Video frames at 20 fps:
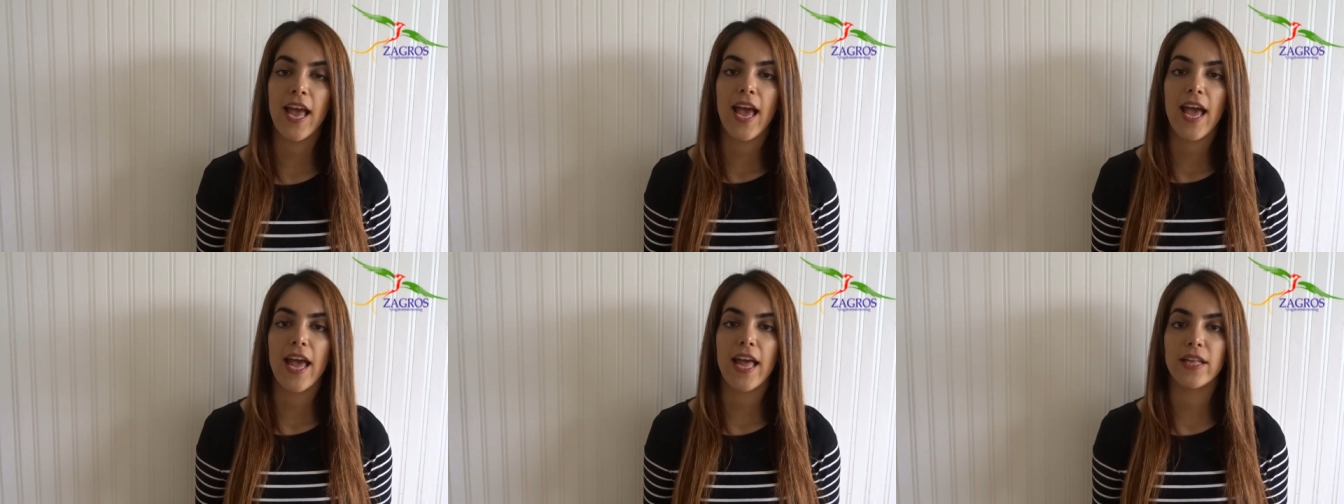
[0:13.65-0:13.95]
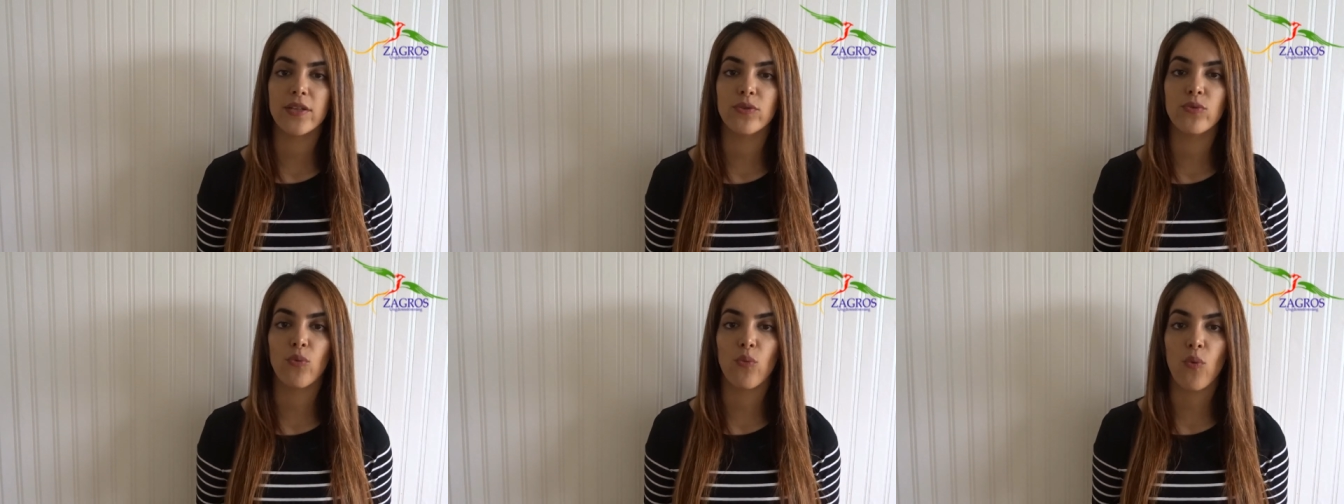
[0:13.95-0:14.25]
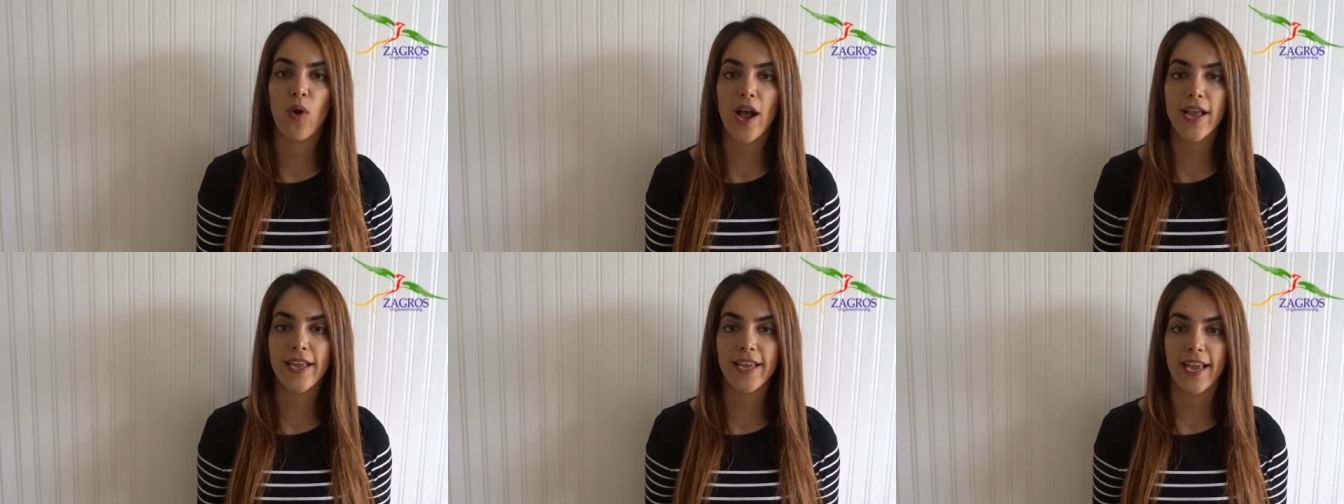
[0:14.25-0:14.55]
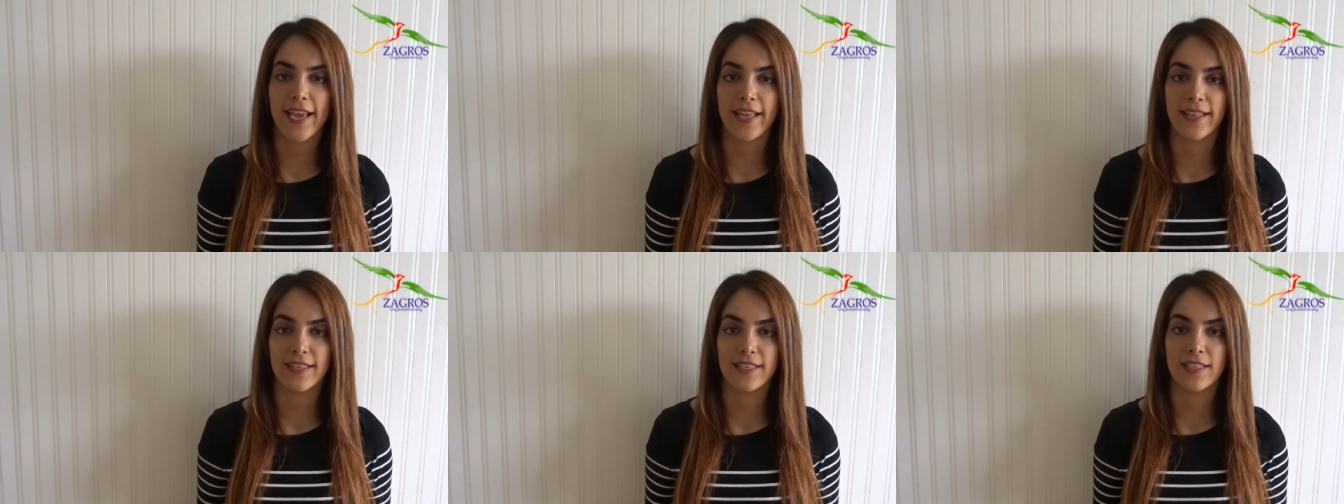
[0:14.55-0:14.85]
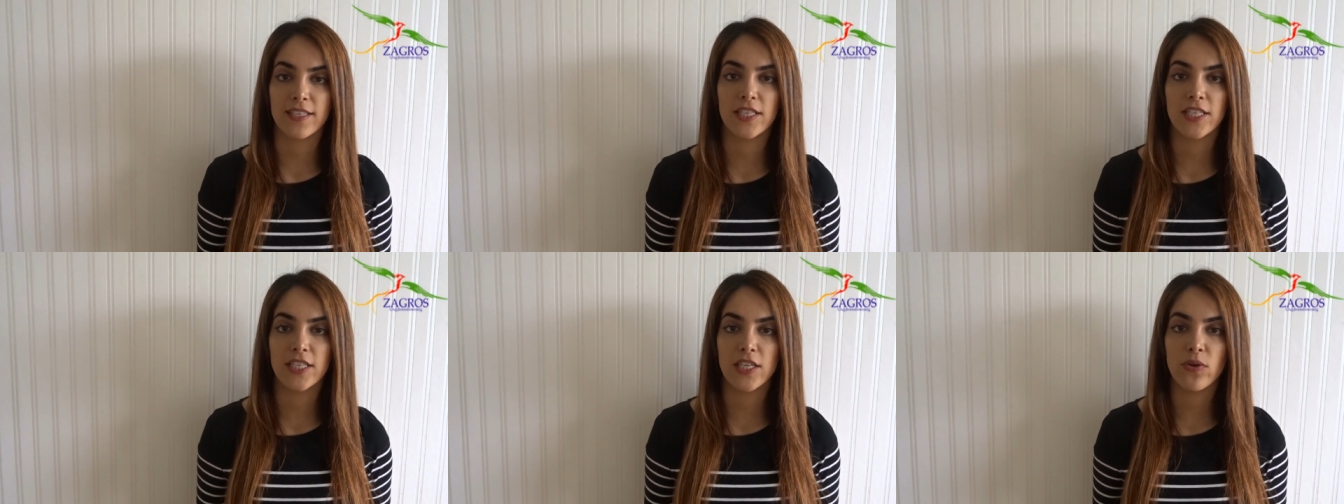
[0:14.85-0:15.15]
and why it
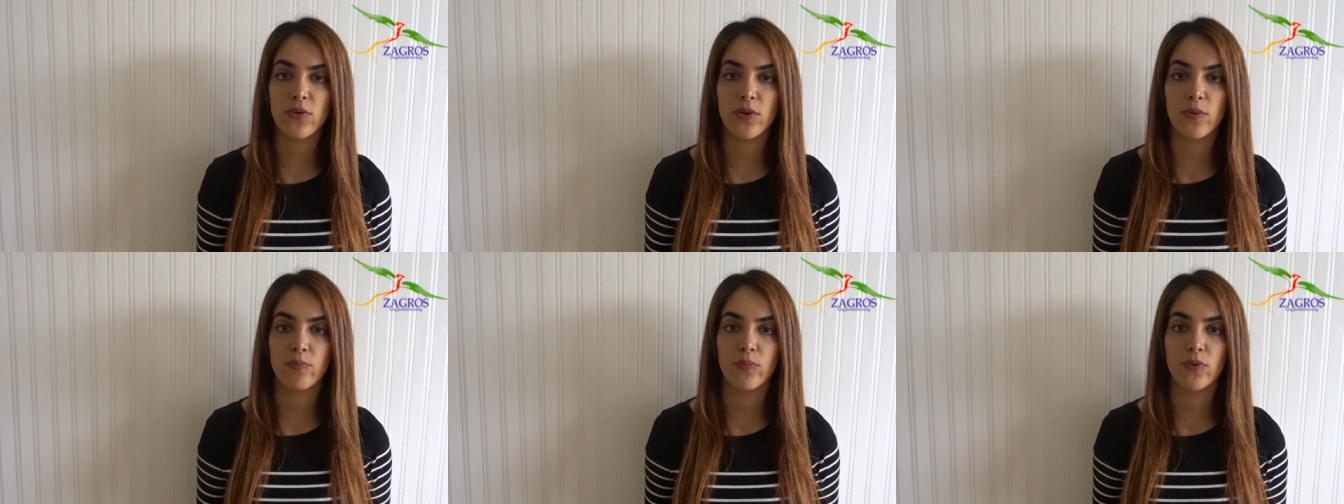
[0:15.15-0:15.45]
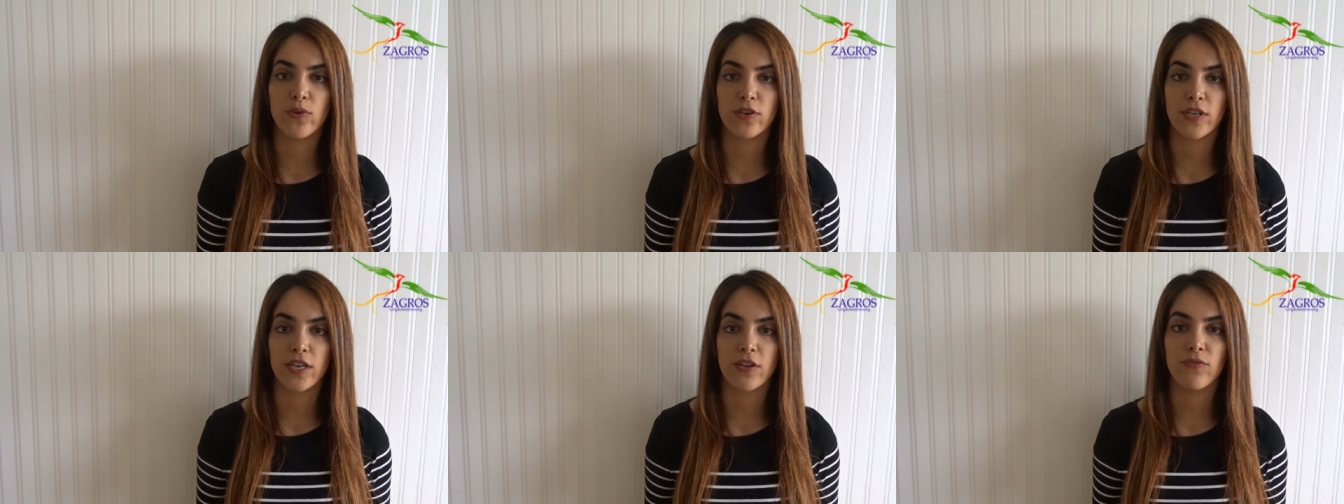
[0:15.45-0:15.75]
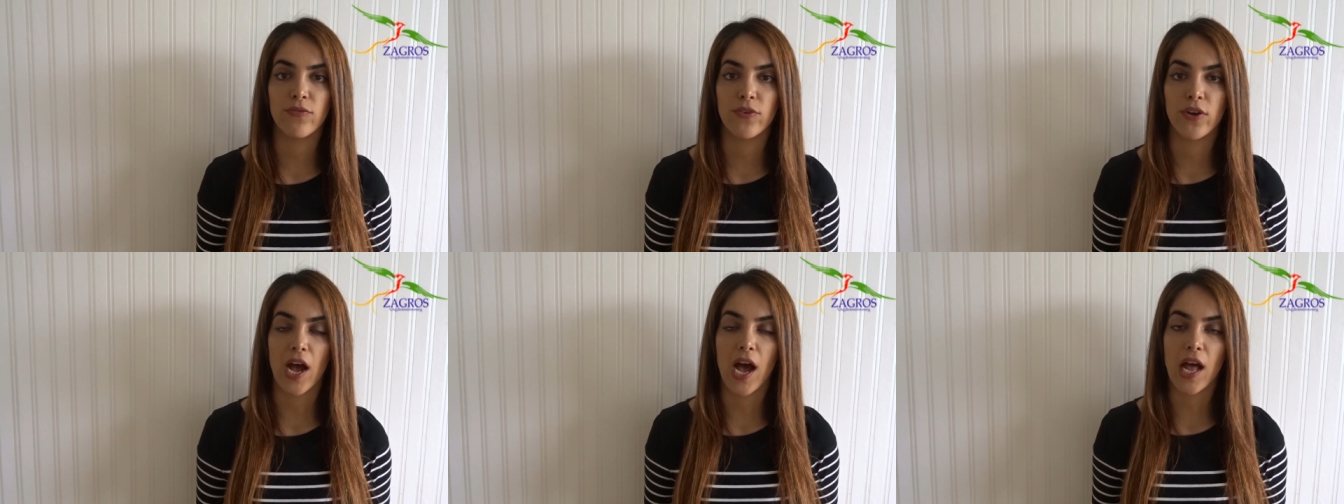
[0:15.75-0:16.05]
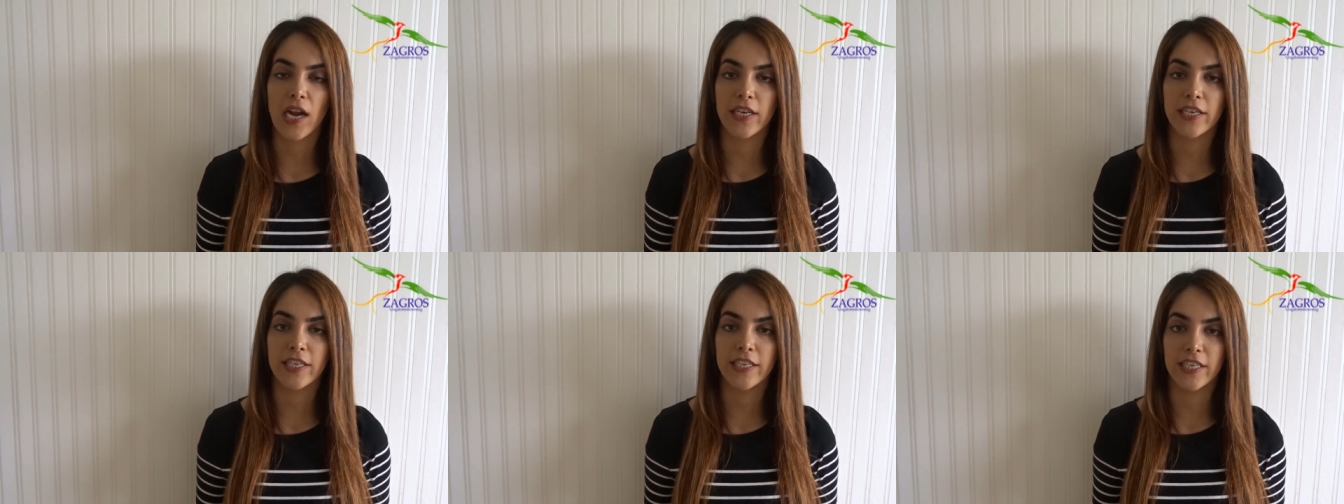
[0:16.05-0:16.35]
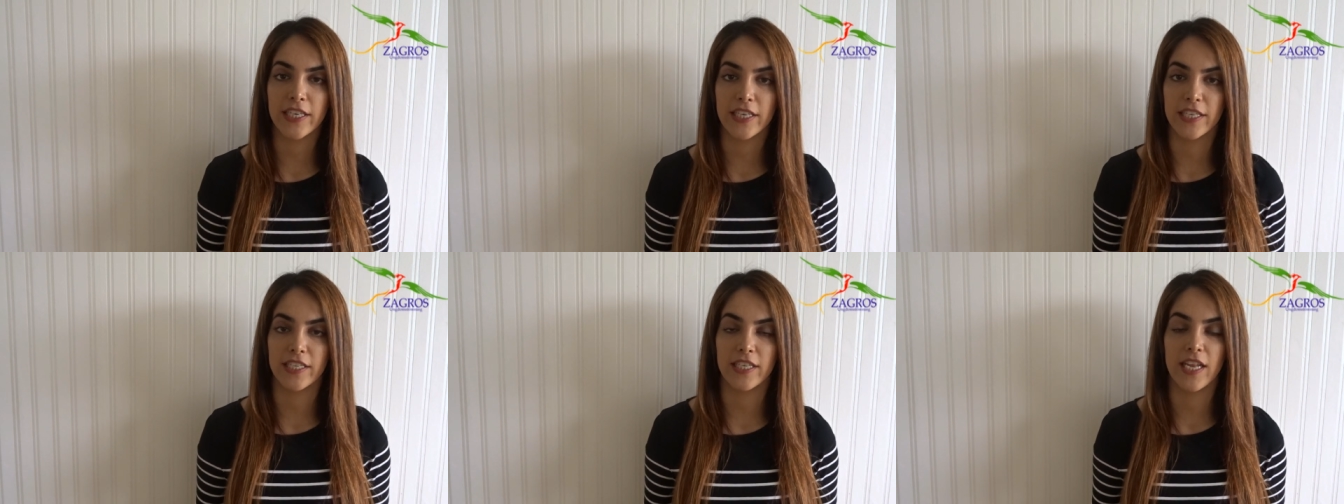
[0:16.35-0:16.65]
is so important for all
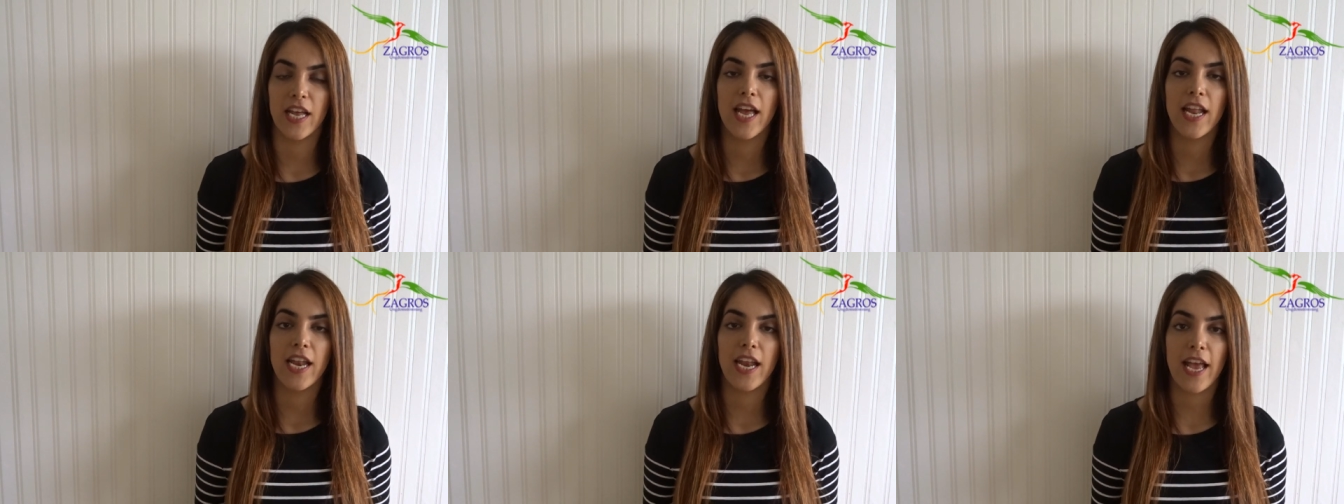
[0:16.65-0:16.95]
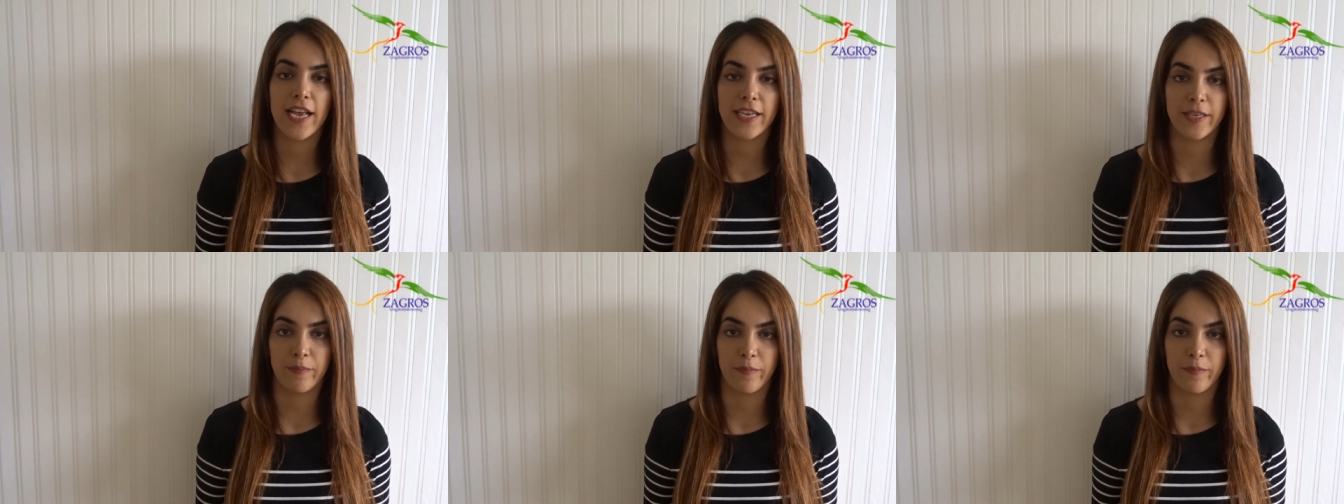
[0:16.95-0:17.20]
Kurds like